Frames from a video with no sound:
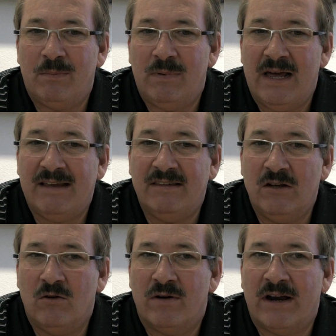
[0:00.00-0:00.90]

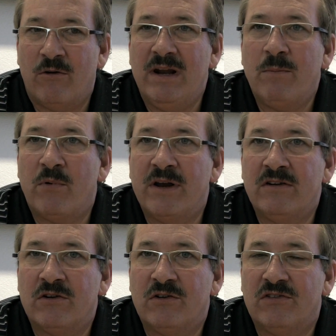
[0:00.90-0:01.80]
plastic or acrylic
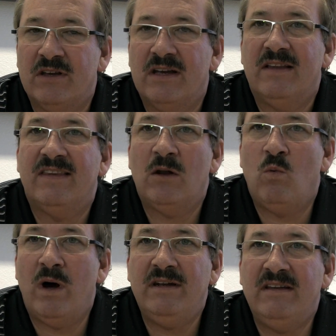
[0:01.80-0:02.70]
printers, they had
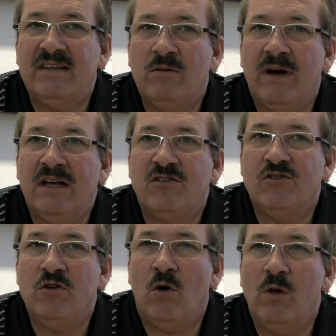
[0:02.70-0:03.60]
one disadvantage:
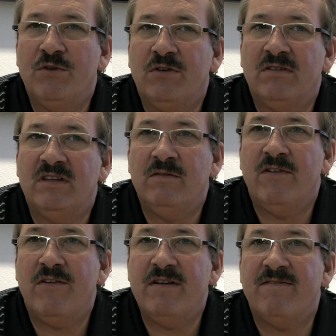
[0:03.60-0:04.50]
you always could see
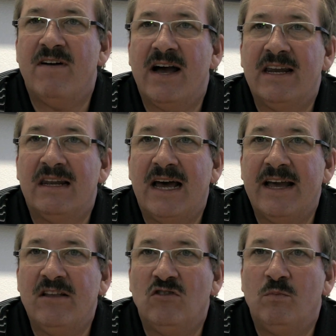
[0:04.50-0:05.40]
very fine
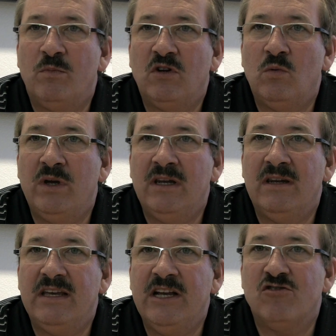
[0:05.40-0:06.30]
lines between
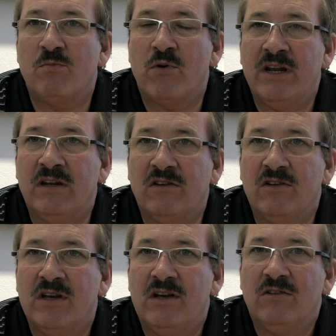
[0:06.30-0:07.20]
each print.
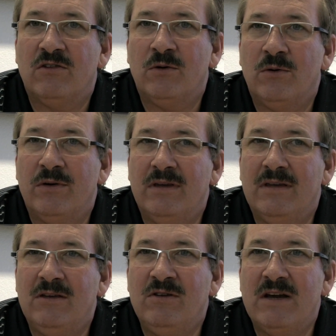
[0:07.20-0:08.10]
So
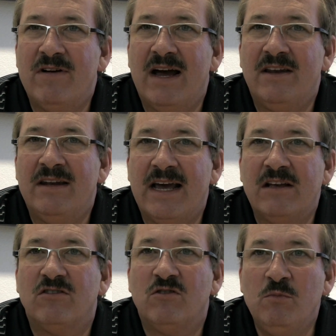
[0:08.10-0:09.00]
you never had a
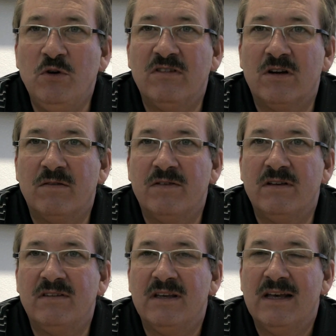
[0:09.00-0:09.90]
nice smooth
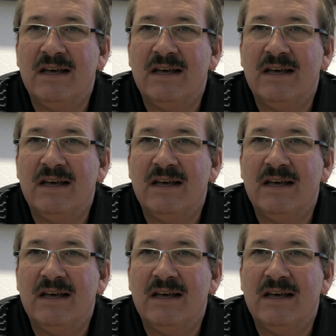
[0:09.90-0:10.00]
surface,